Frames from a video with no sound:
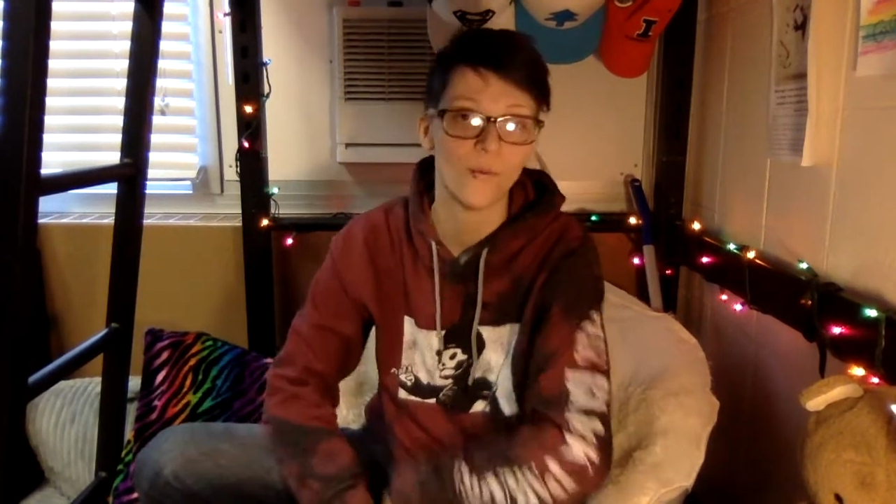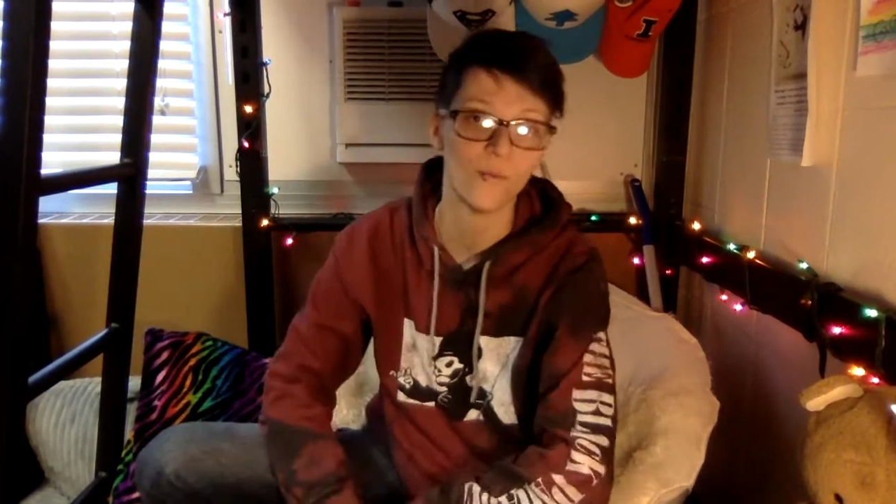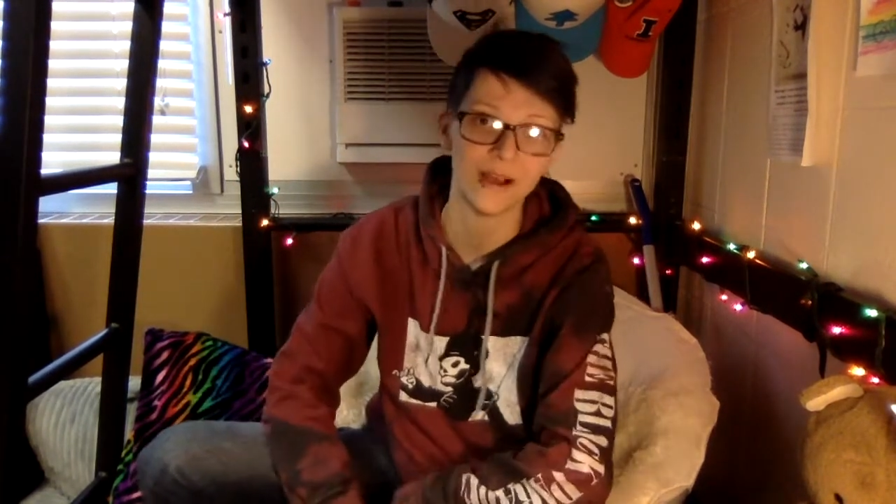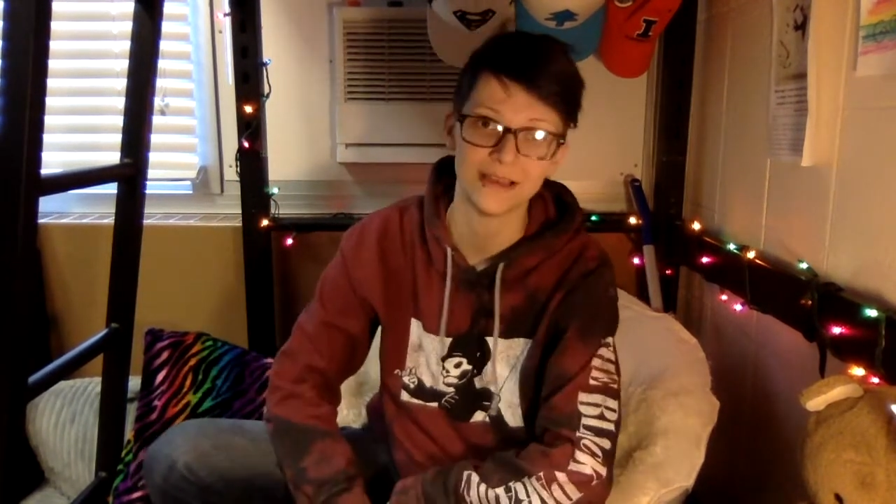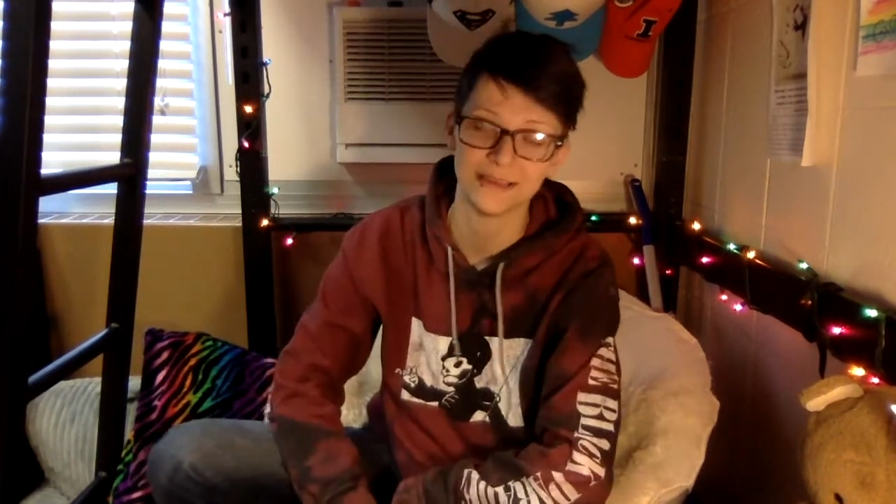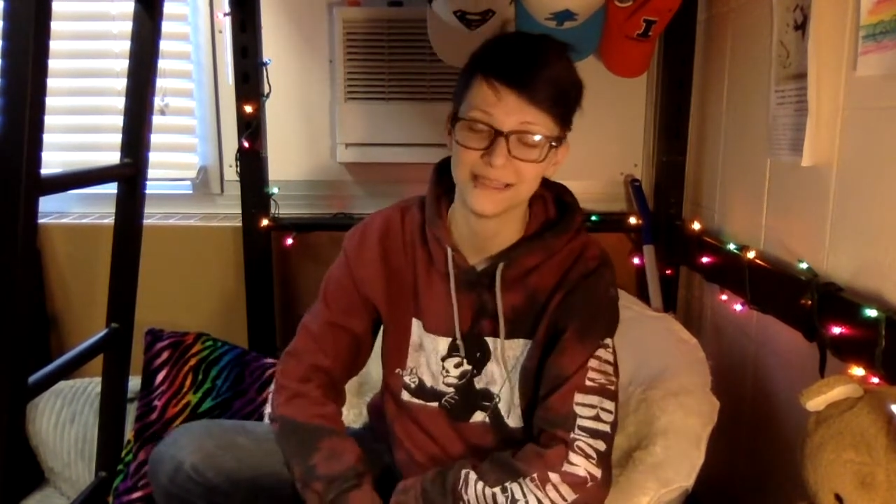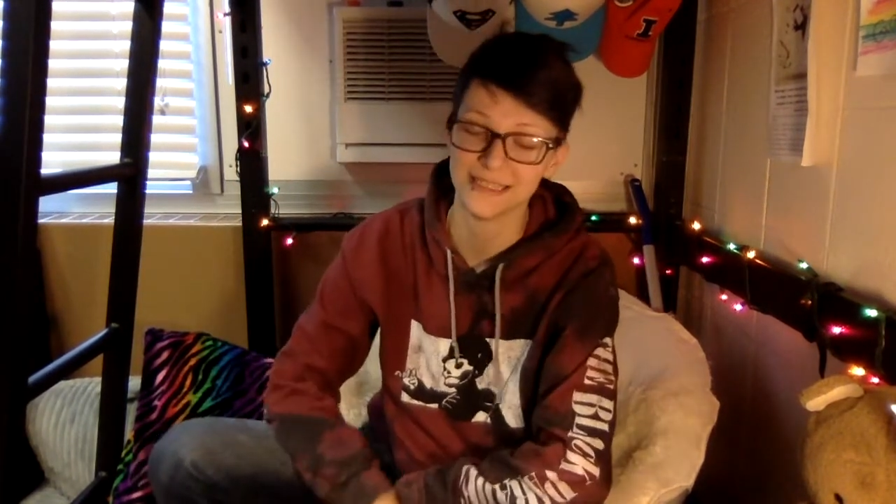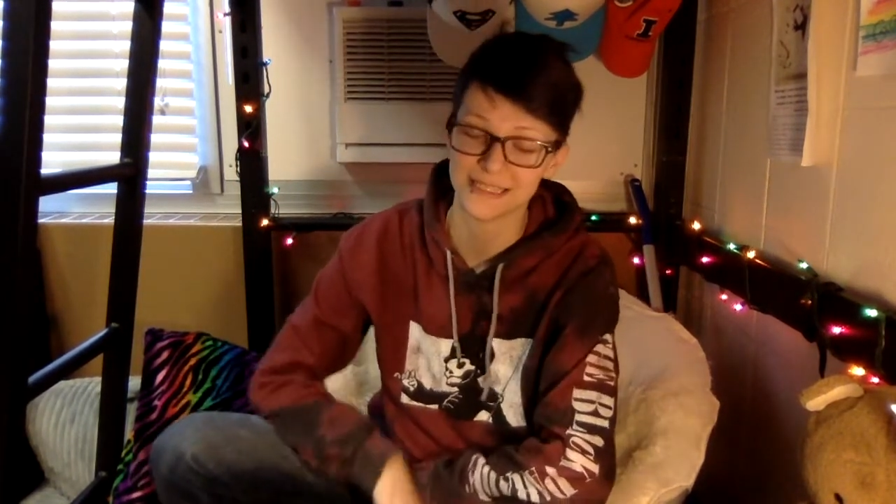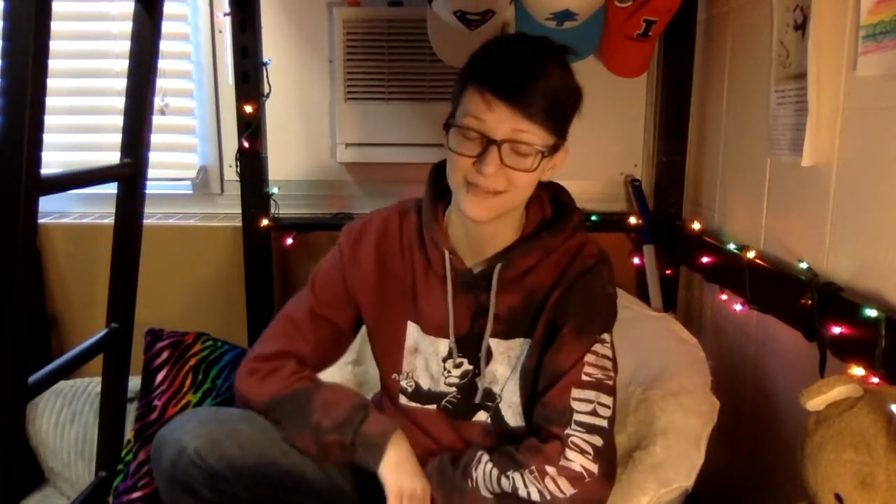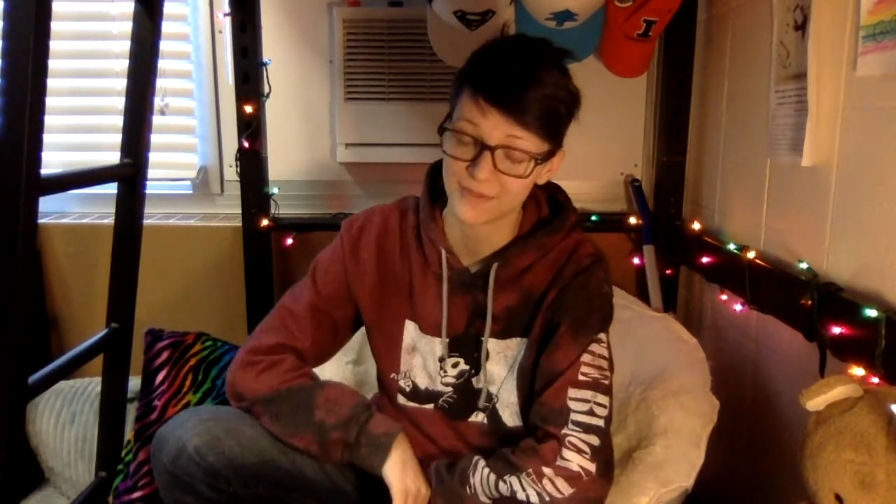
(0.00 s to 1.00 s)
what
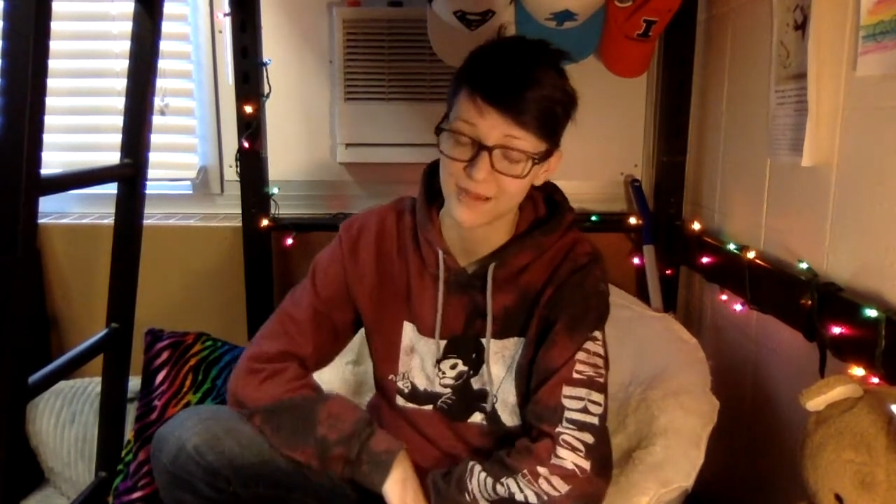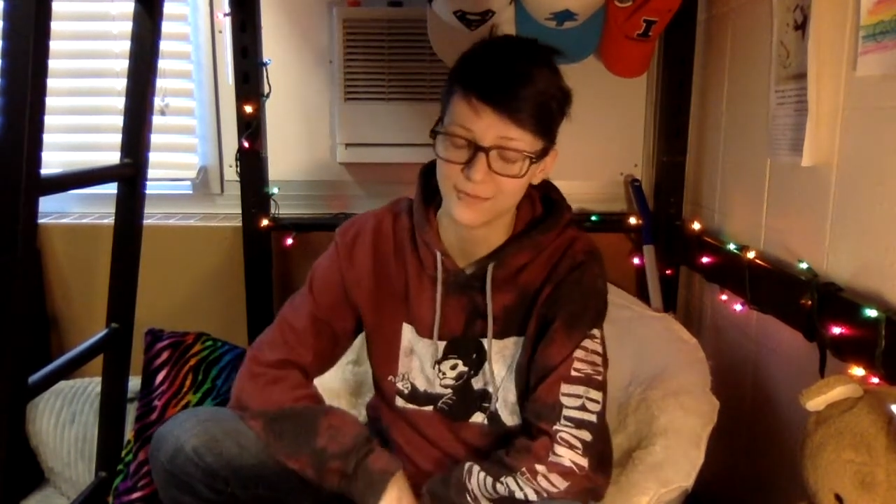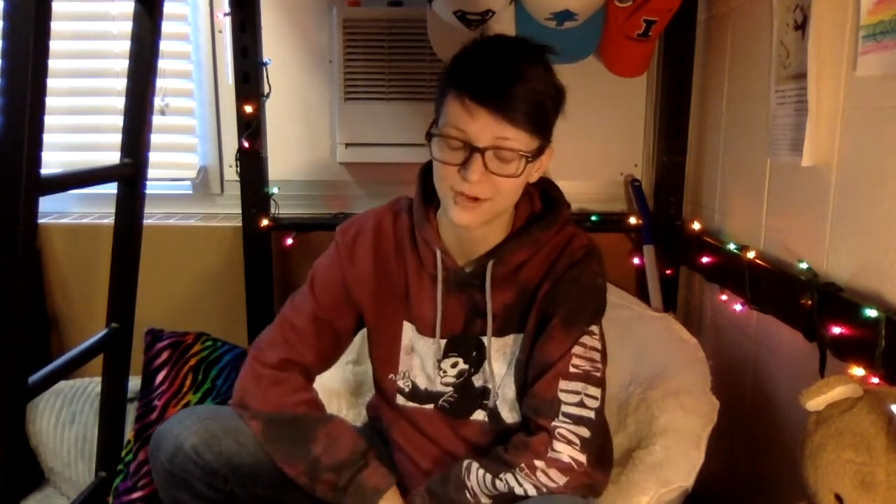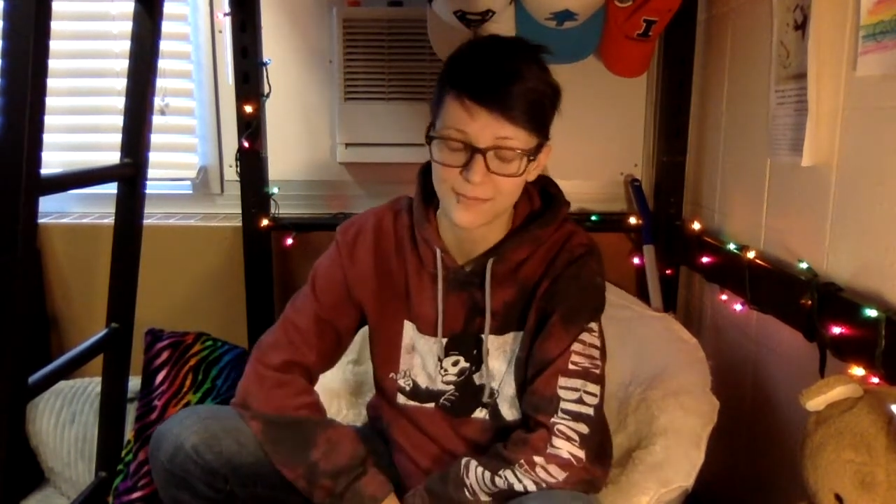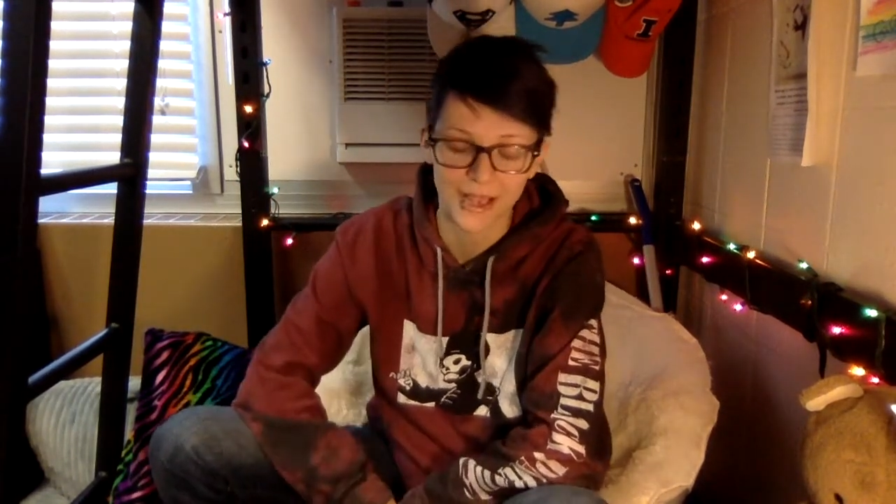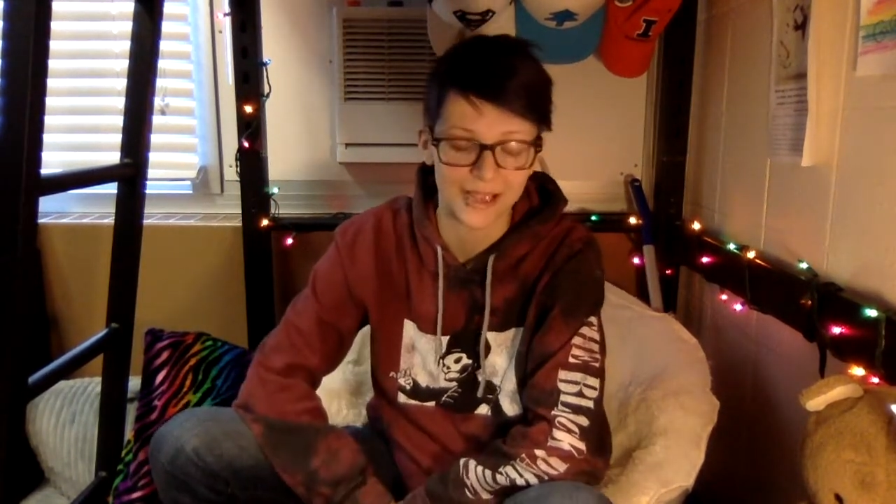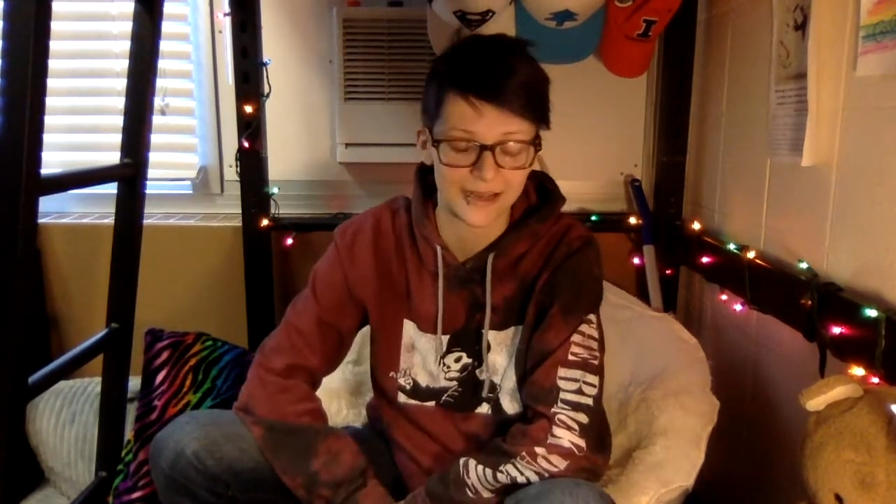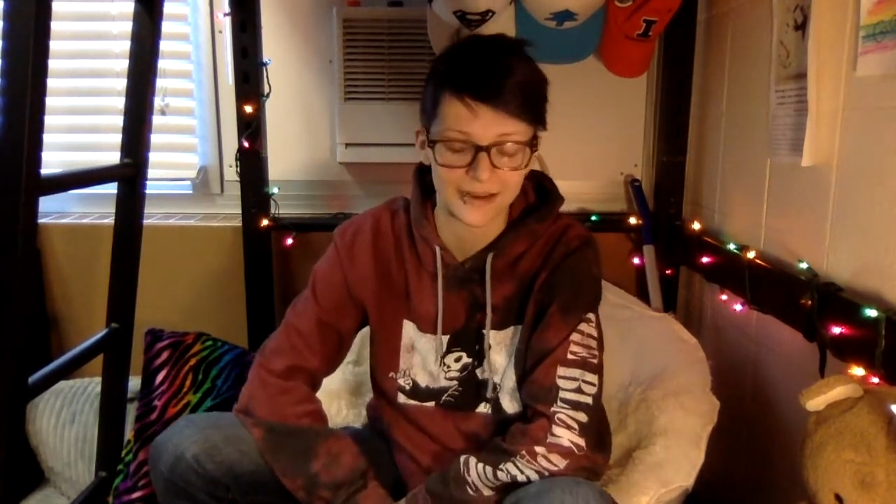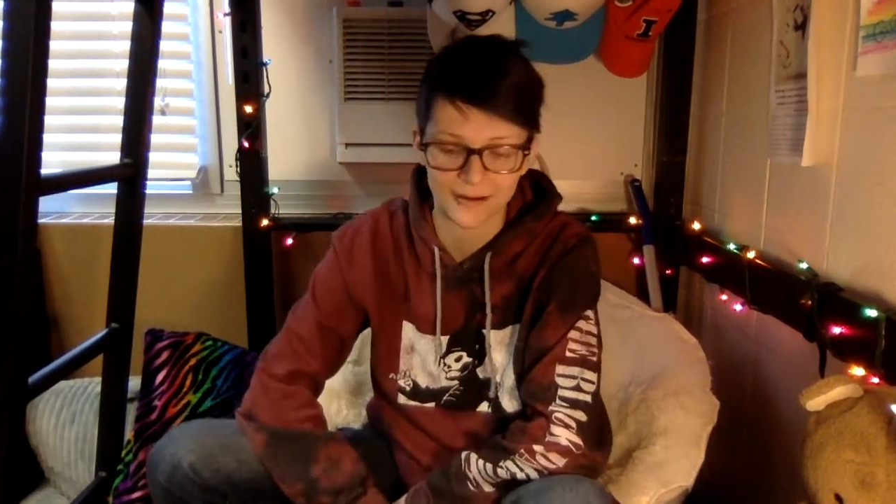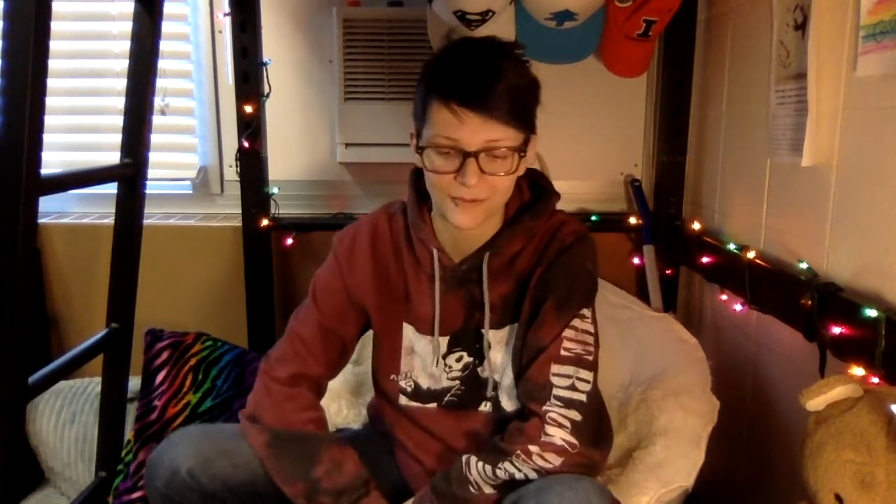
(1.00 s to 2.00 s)
is in my book bag
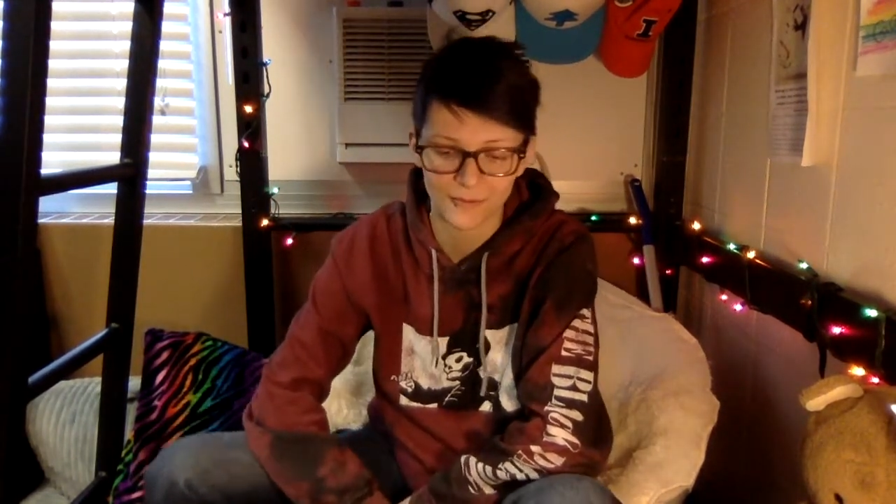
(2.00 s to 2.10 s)
and